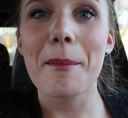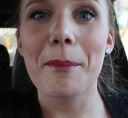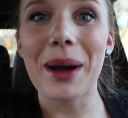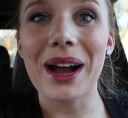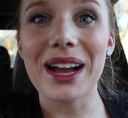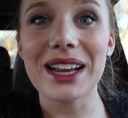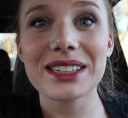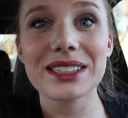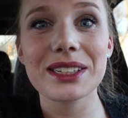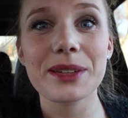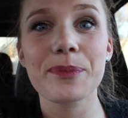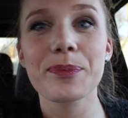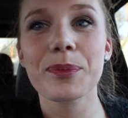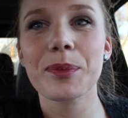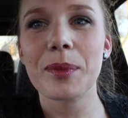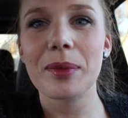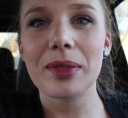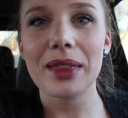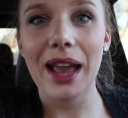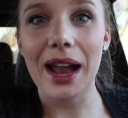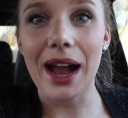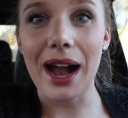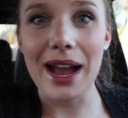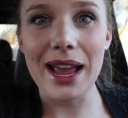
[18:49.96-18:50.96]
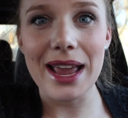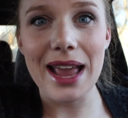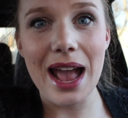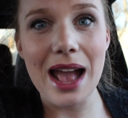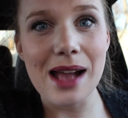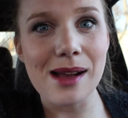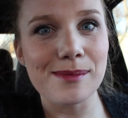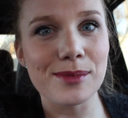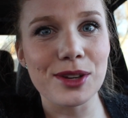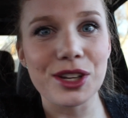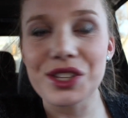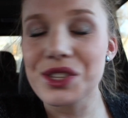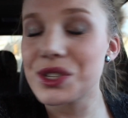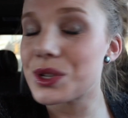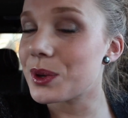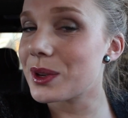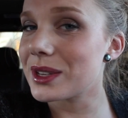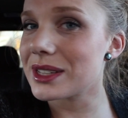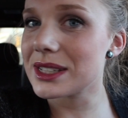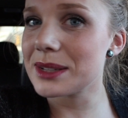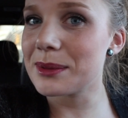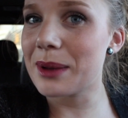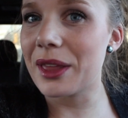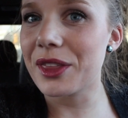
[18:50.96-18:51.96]
But I am just
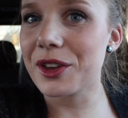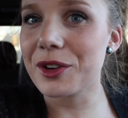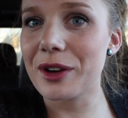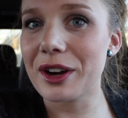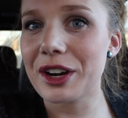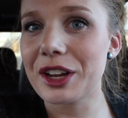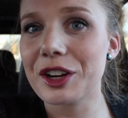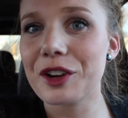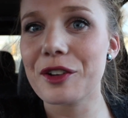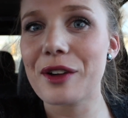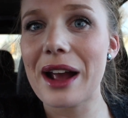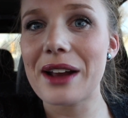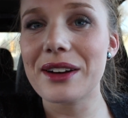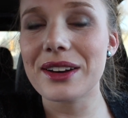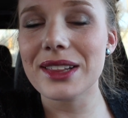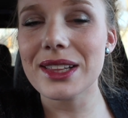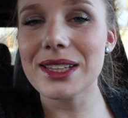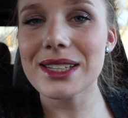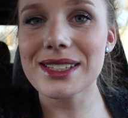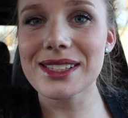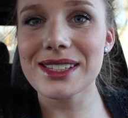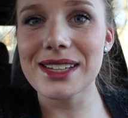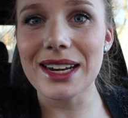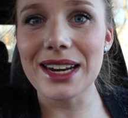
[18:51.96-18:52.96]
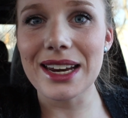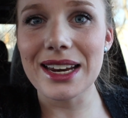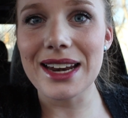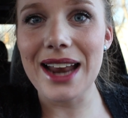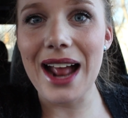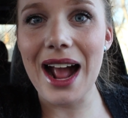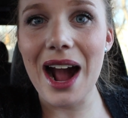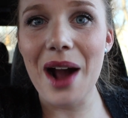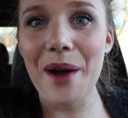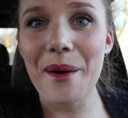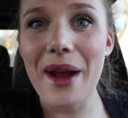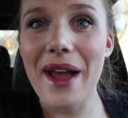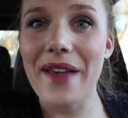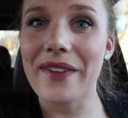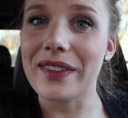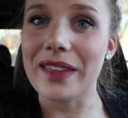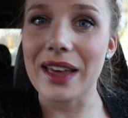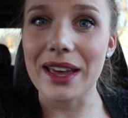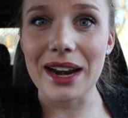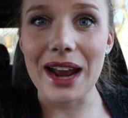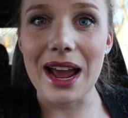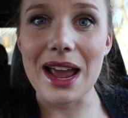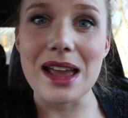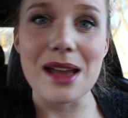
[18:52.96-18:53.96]
doing some other running around in the city now, and
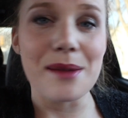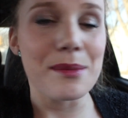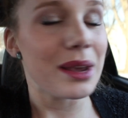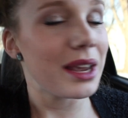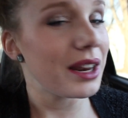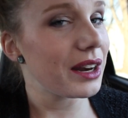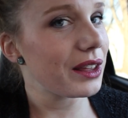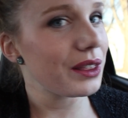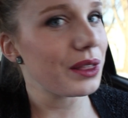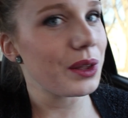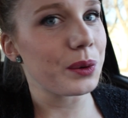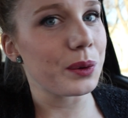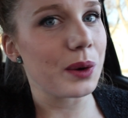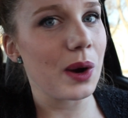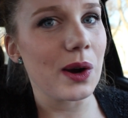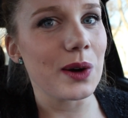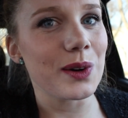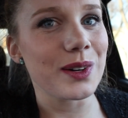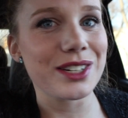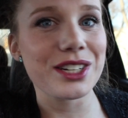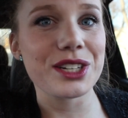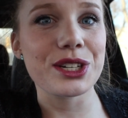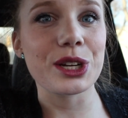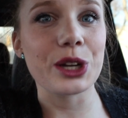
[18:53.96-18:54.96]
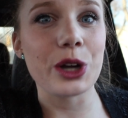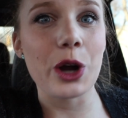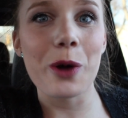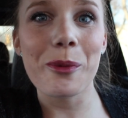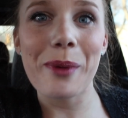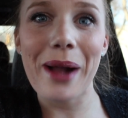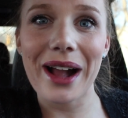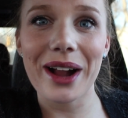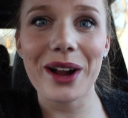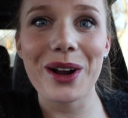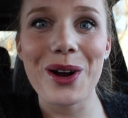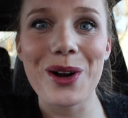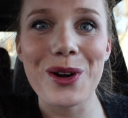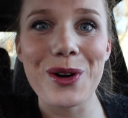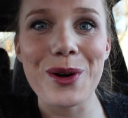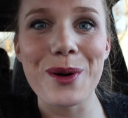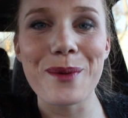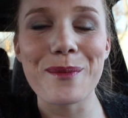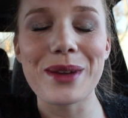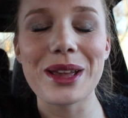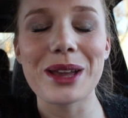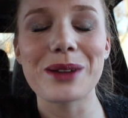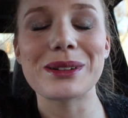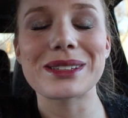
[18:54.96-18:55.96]
then I am hitting the road to go back
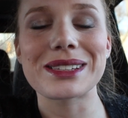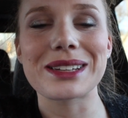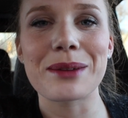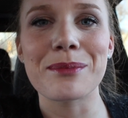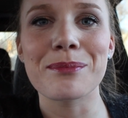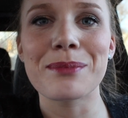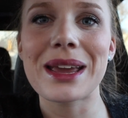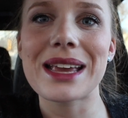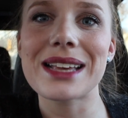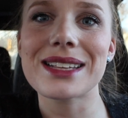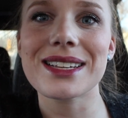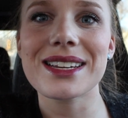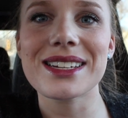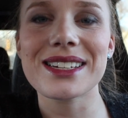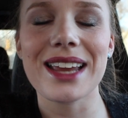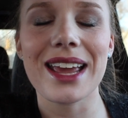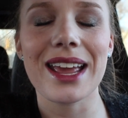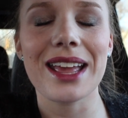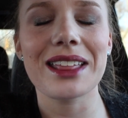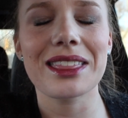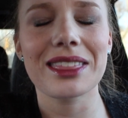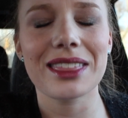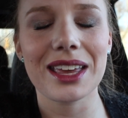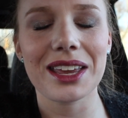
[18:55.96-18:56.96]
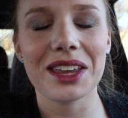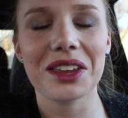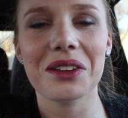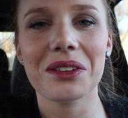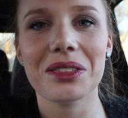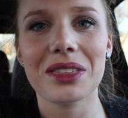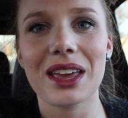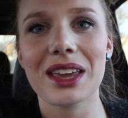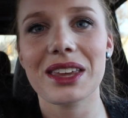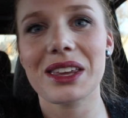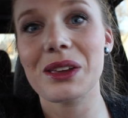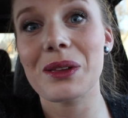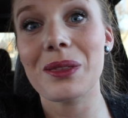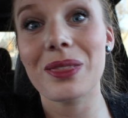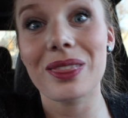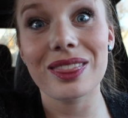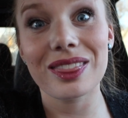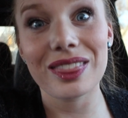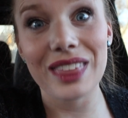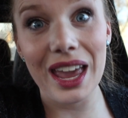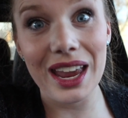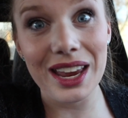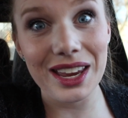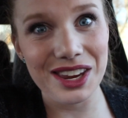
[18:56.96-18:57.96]
home. It was an amazing day. Thank you, thank you,
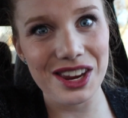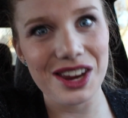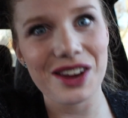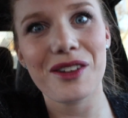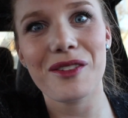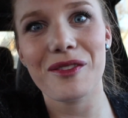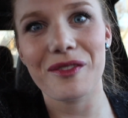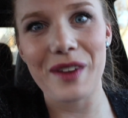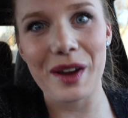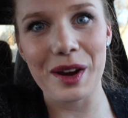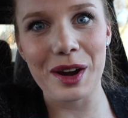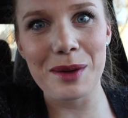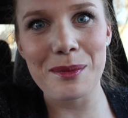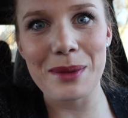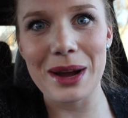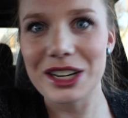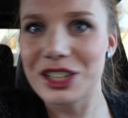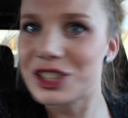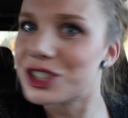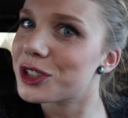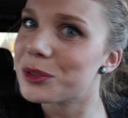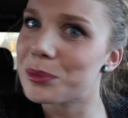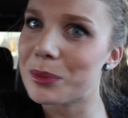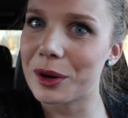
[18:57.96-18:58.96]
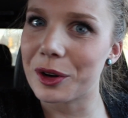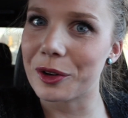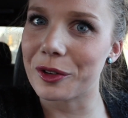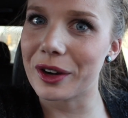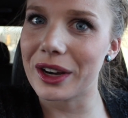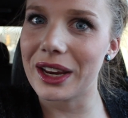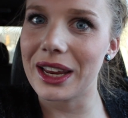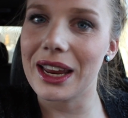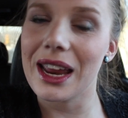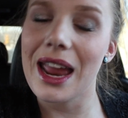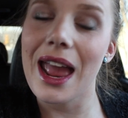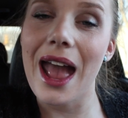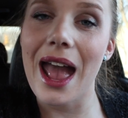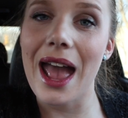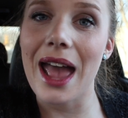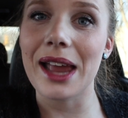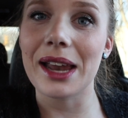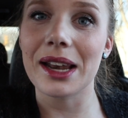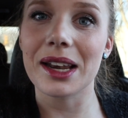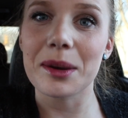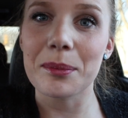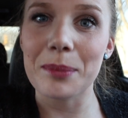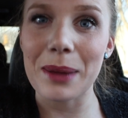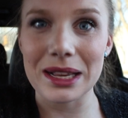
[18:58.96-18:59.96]
thank you very much, Marie
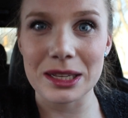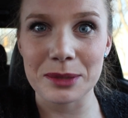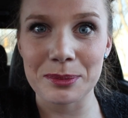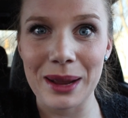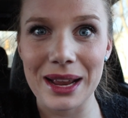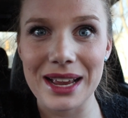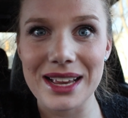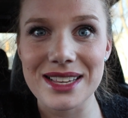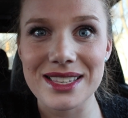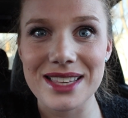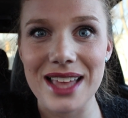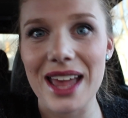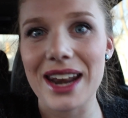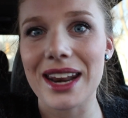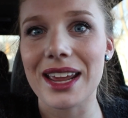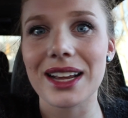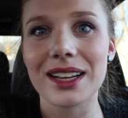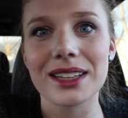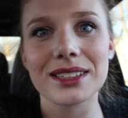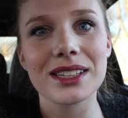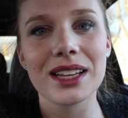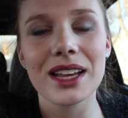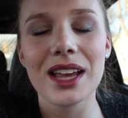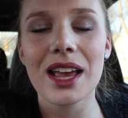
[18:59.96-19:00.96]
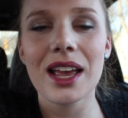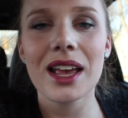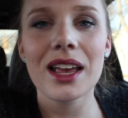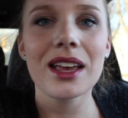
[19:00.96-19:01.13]
and Best Buy Esthetics.